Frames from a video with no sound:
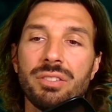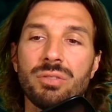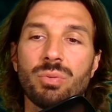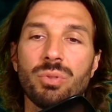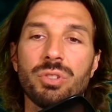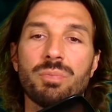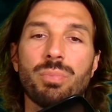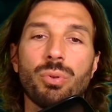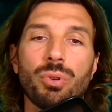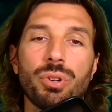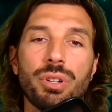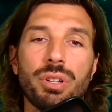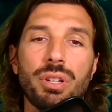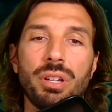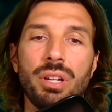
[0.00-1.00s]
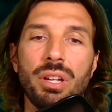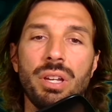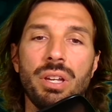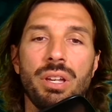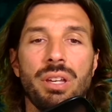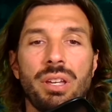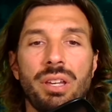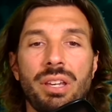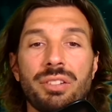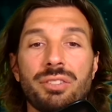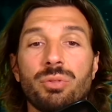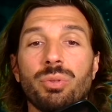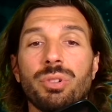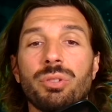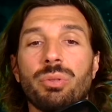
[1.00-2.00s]
Swissborg is
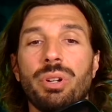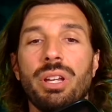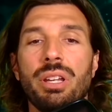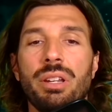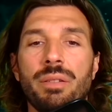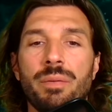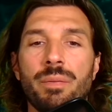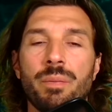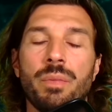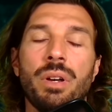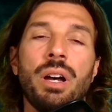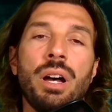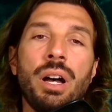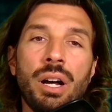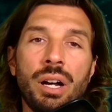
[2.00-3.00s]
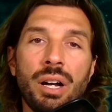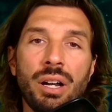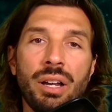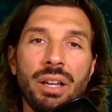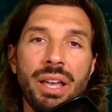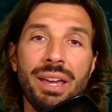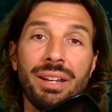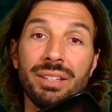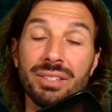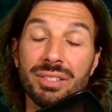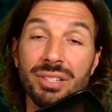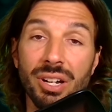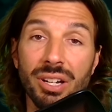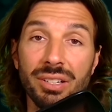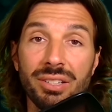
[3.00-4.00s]
doing great uh, and
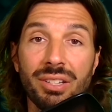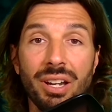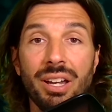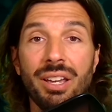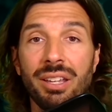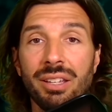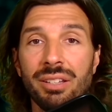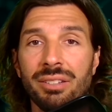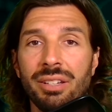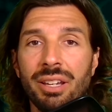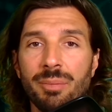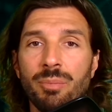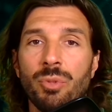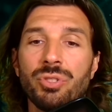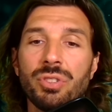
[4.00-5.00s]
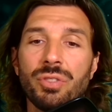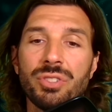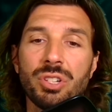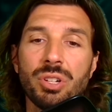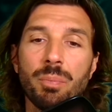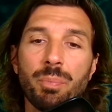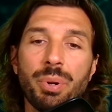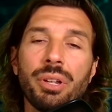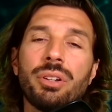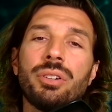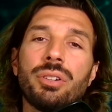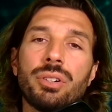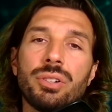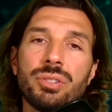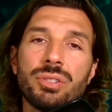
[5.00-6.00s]
it's not dying like most of its
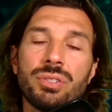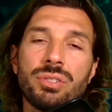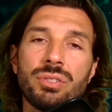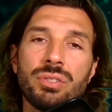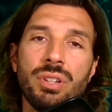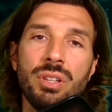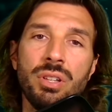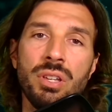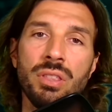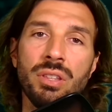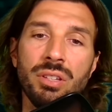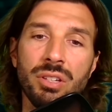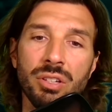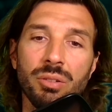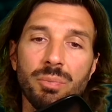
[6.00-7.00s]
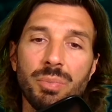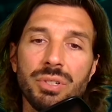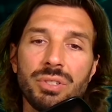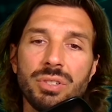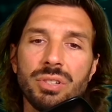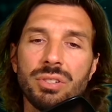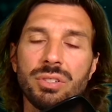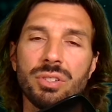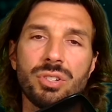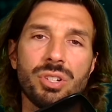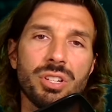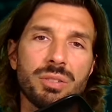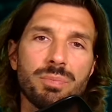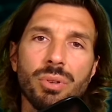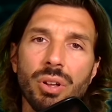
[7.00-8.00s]
competitors in the yield business, such
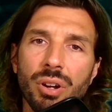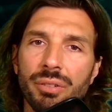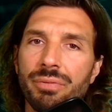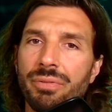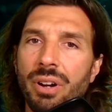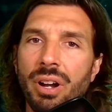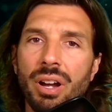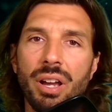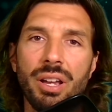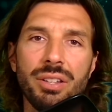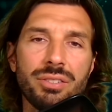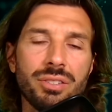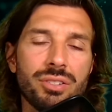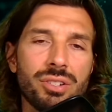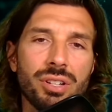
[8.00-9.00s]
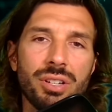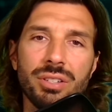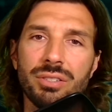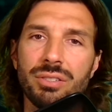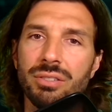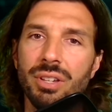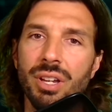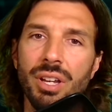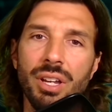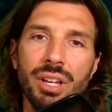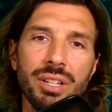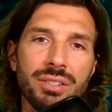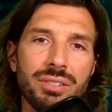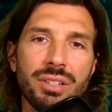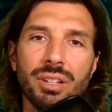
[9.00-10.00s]
as BlockFi, such as
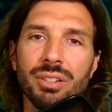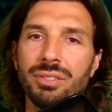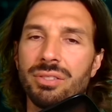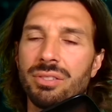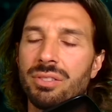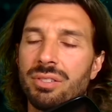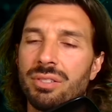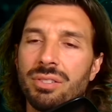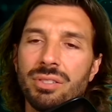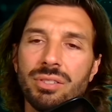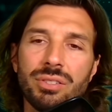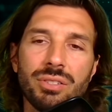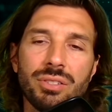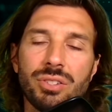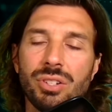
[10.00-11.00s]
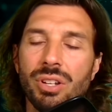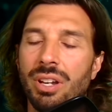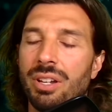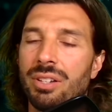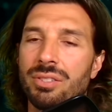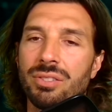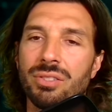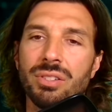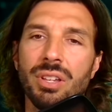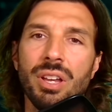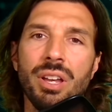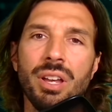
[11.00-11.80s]
Celsius, such as